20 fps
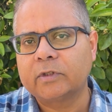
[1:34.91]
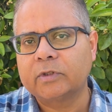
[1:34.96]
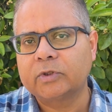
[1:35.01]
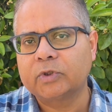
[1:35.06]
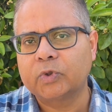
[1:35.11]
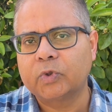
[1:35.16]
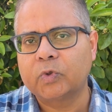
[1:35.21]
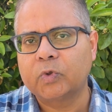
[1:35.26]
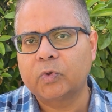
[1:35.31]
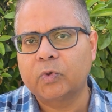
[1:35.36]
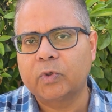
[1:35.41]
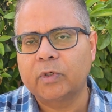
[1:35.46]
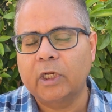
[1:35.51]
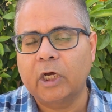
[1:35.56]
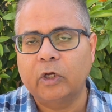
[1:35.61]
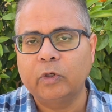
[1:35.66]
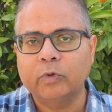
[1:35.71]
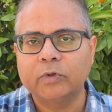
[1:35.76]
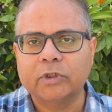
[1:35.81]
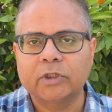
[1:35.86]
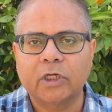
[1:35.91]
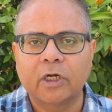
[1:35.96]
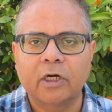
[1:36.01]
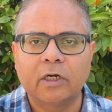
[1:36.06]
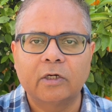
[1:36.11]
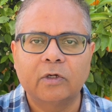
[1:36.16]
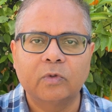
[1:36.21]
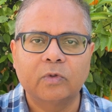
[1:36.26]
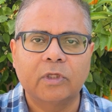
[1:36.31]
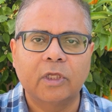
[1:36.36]
So now you
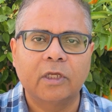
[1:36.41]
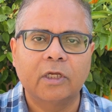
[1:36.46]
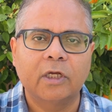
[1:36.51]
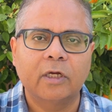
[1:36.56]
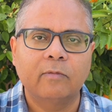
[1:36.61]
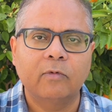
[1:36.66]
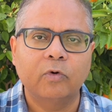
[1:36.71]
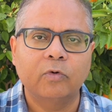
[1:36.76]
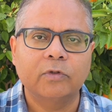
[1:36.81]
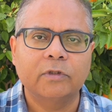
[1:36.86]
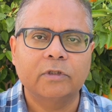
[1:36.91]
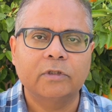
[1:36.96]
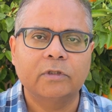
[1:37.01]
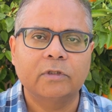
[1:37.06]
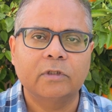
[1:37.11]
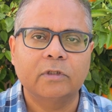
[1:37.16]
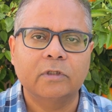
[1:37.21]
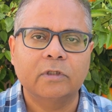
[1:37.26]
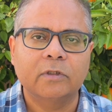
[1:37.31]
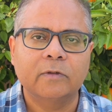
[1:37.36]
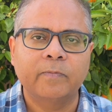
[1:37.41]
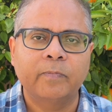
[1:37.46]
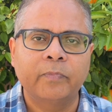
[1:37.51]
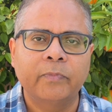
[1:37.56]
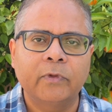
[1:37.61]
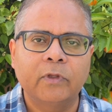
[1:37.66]
start to think about the